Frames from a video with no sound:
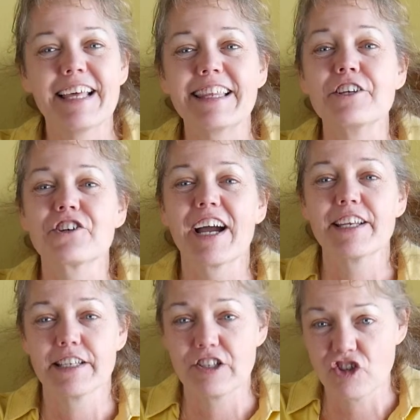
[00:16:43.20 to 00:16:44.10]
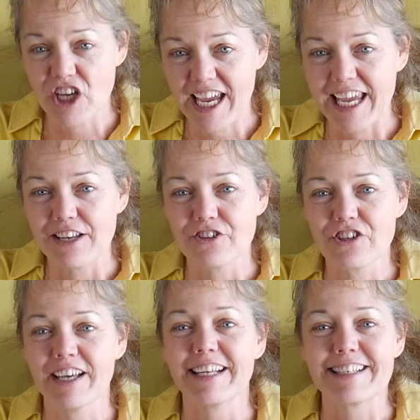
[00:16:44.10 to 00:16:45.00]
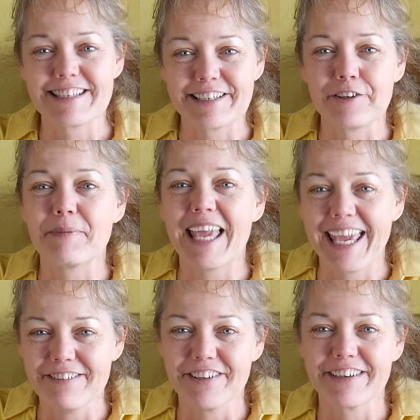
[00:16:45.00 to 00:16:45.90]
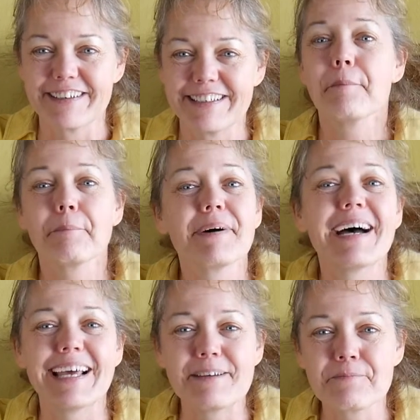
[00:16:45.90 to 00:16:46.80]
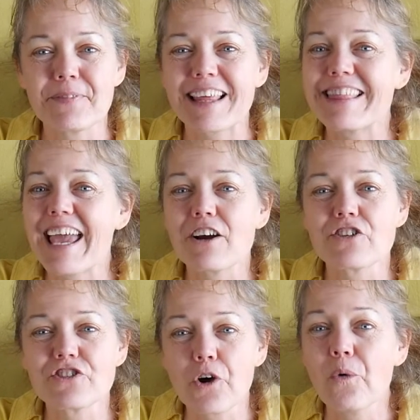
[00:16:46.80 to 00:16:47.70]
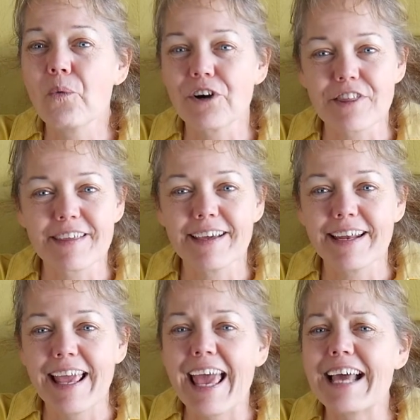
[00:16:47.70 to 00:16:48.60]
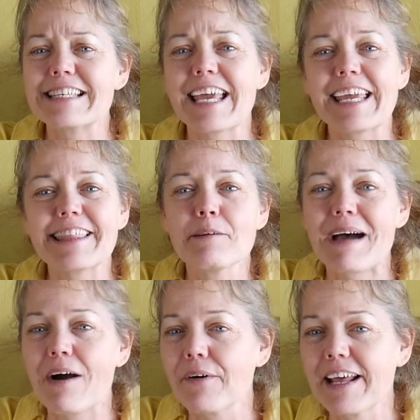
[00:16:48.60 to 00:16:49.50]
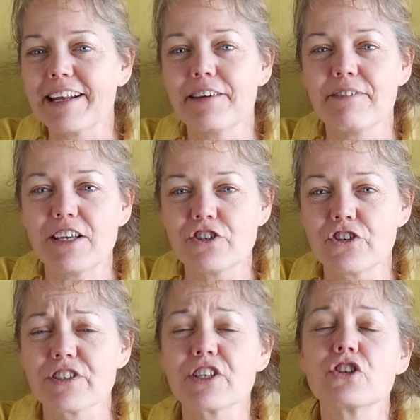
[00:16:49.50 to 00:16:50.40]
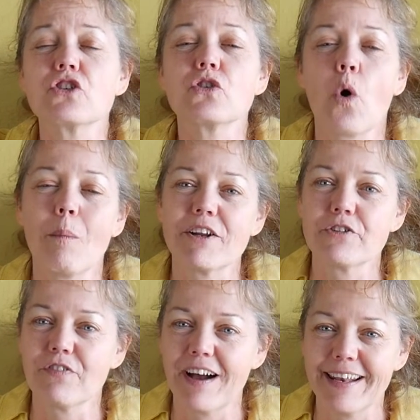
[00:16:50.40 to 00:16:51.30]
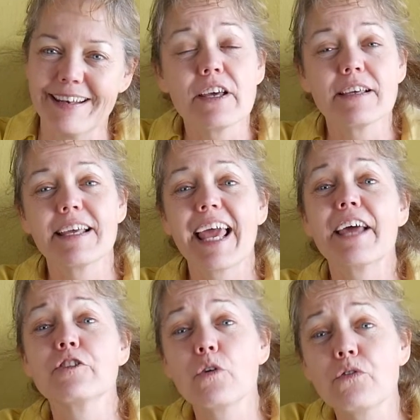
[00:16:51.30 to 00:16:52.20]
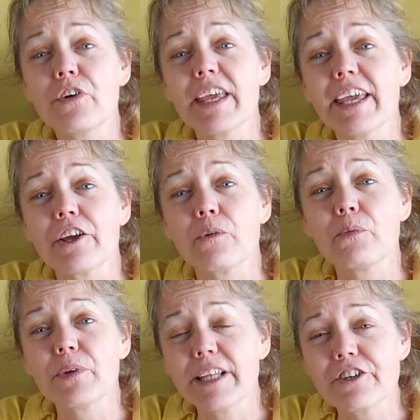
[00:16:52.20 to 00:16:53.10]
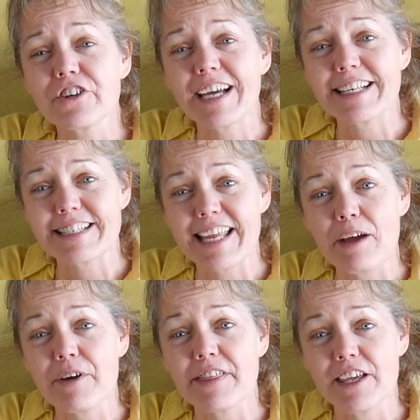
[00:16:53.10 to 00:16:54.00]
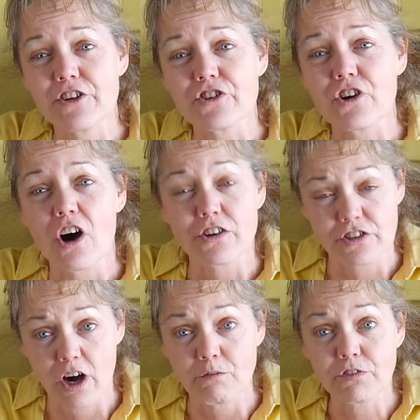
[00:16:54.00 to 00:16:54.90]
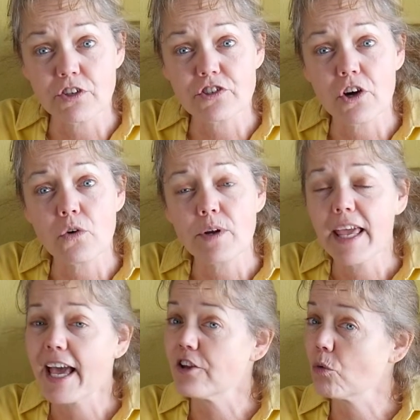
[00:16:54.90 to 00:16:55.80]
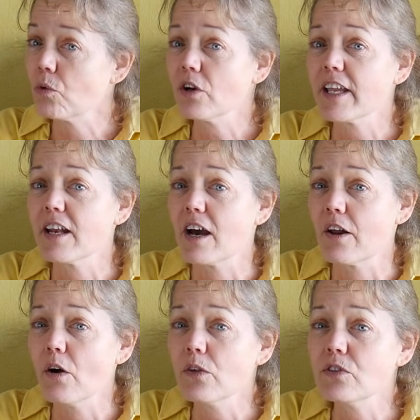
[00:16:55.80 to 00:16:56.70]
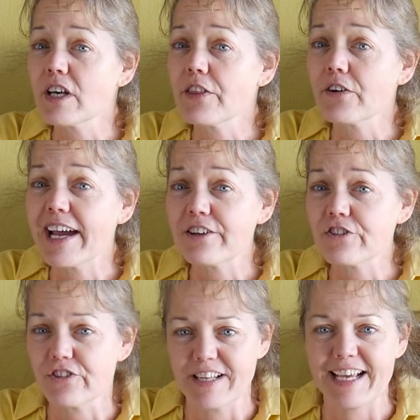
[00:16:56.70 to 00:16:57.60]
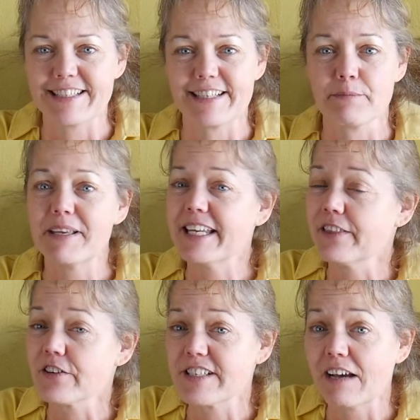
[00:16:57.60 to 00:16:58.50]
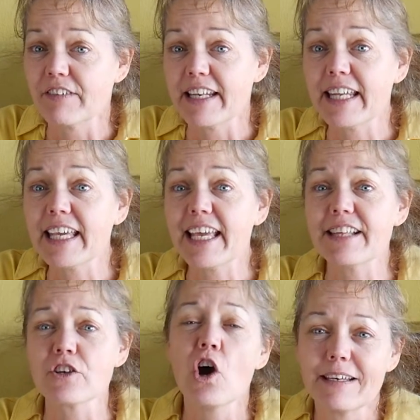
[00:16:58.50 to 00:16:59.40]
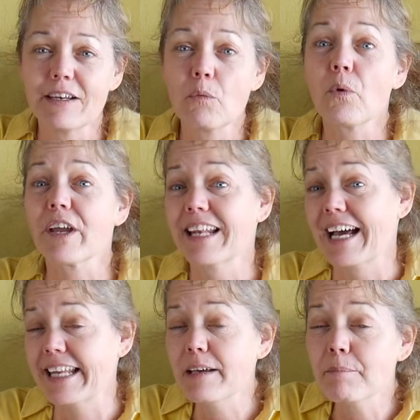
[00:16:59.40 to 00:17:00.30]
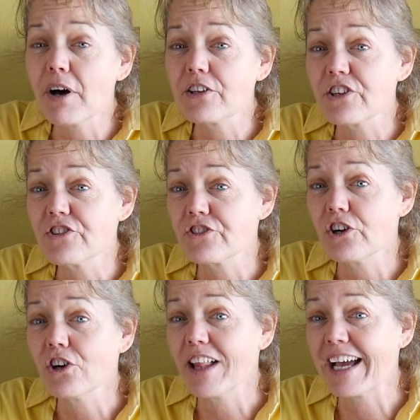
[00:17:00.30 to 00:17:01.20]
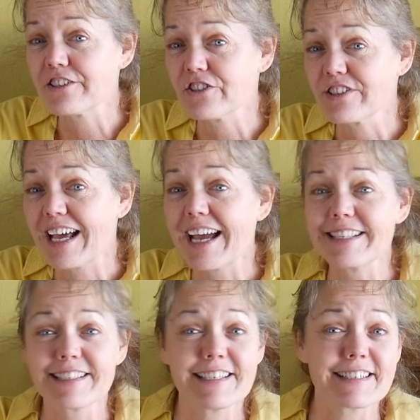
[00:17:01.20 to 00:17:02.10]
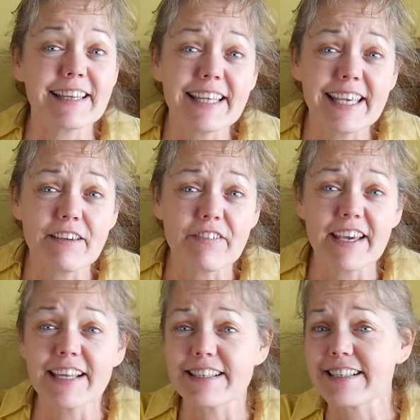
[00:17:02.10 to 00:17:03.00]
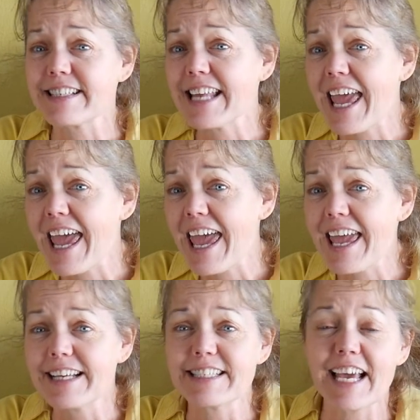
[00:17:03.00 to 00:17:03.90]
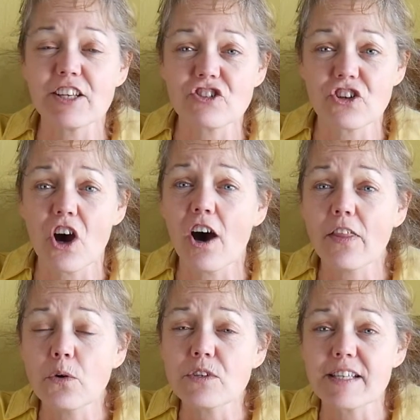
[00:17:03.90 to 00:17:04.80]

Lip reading: than trying to change an instilled behavior. But they are so worth it, and taking them out on adventures is so much fun. And don't forget, you're really trying to stay within your dog's comfort zone, and you're working on all those other exercises, meeting their 7 needs, working on impulse control exercises, leave it, stay, attention, all those